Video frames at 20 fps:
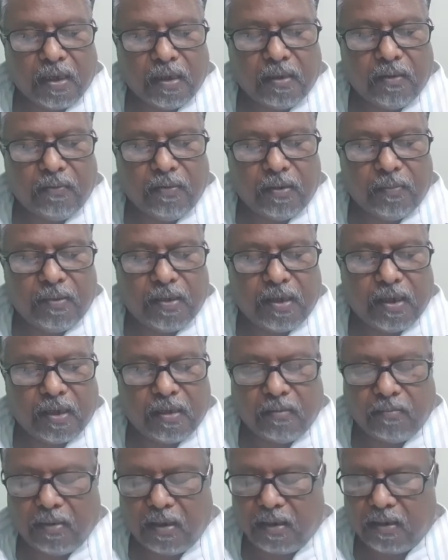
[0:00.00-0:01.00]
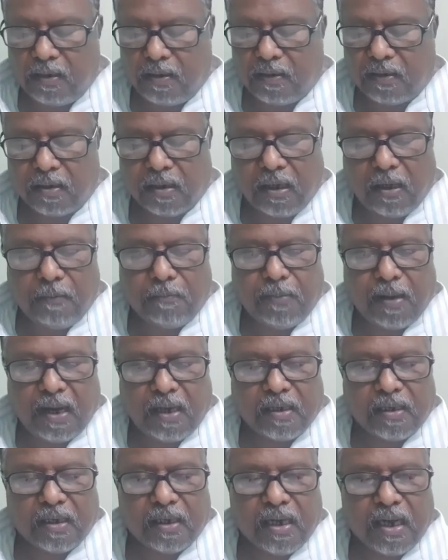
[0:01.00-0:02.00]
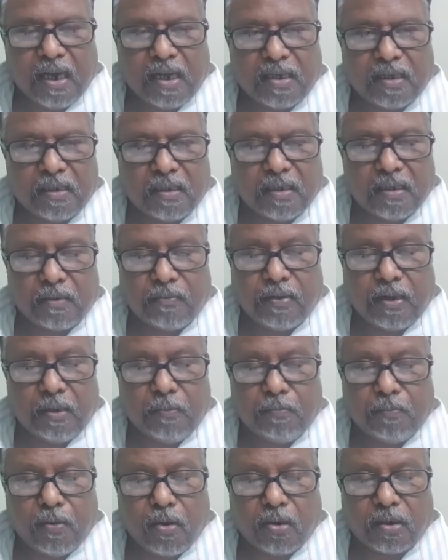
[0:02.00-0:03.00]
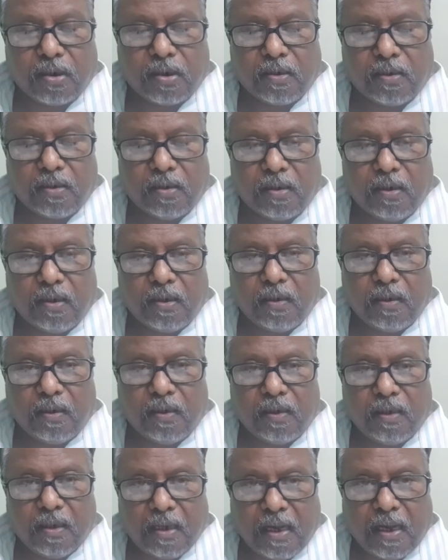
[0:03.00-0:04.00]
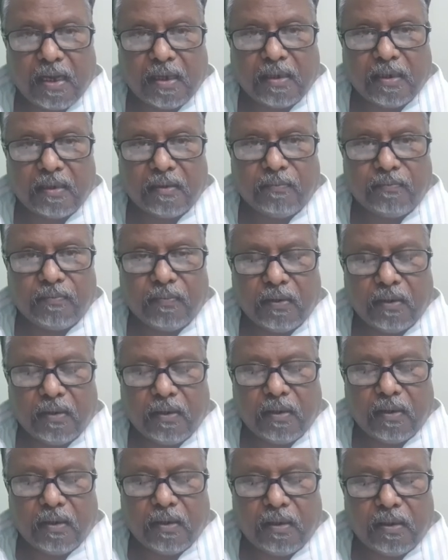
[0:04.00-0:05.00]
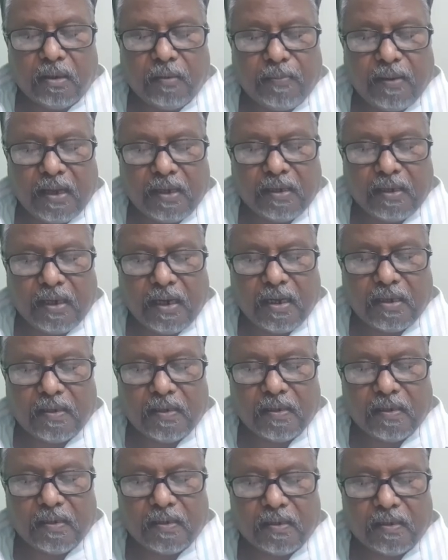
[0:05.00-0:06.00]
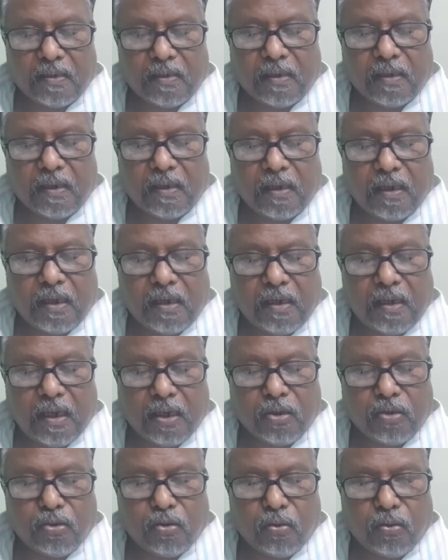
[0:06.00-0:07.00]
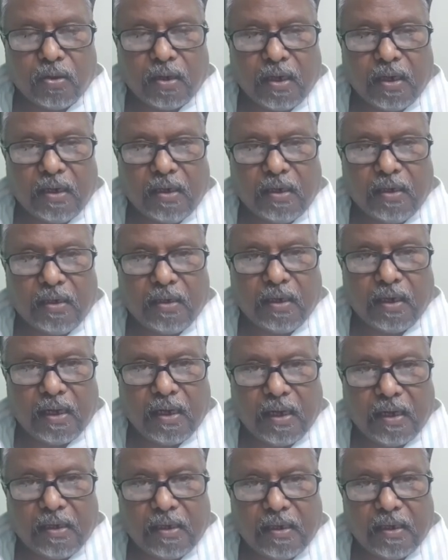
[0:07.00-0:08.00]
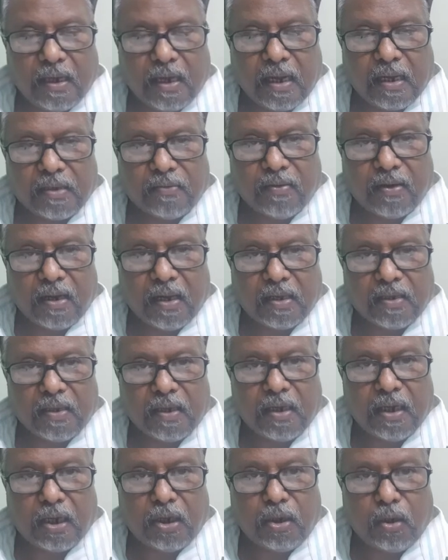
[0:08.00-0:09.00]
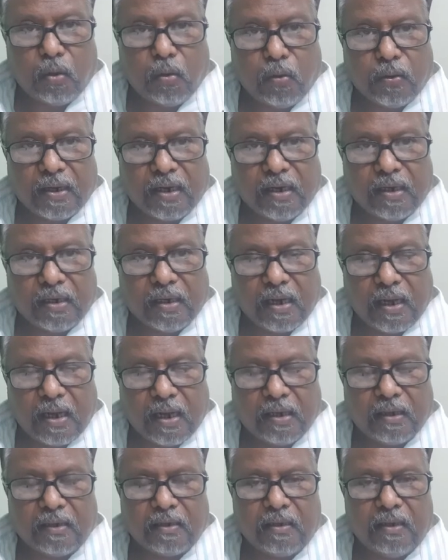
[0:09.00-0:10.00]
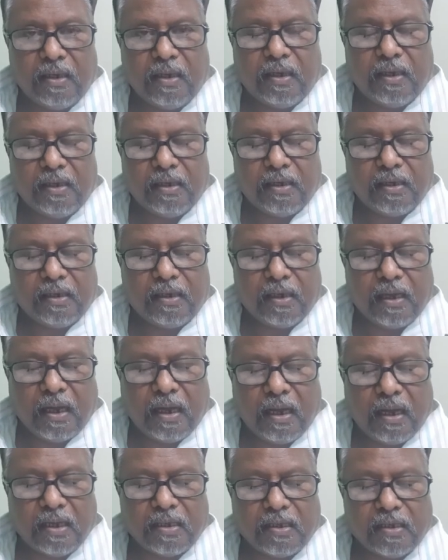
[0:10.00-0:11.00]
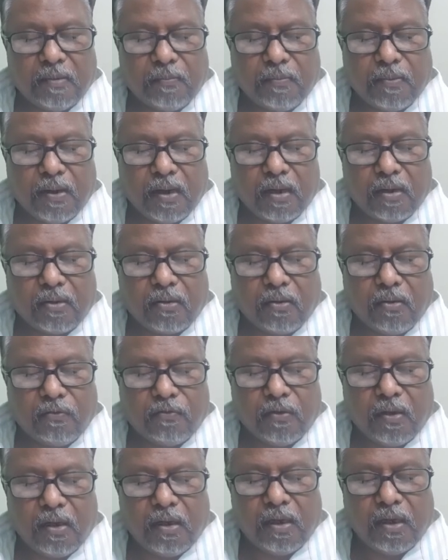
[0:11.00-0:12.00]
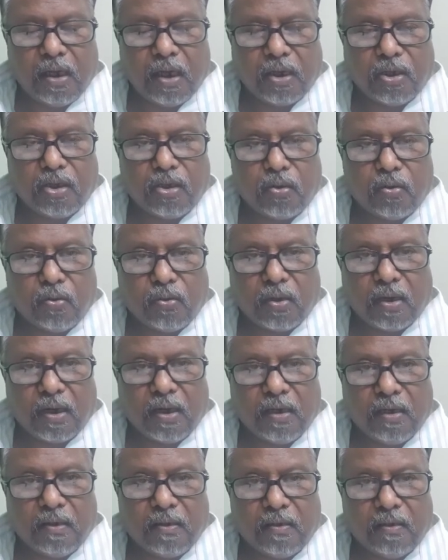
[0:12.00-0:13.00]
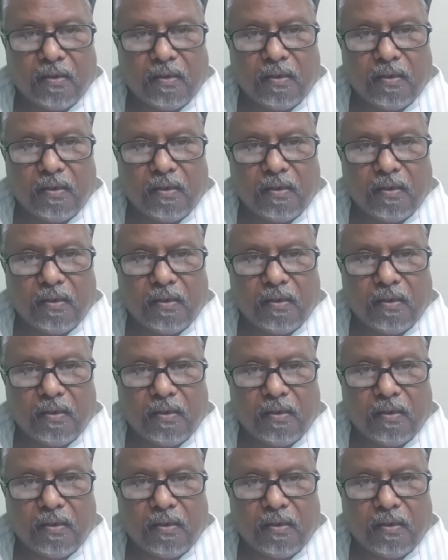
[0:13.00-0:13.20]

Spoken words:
will be done by this pancreas. It is a very important gland. The pancreas is exocrine gland as well as endocrine gland. It has the part of exocrine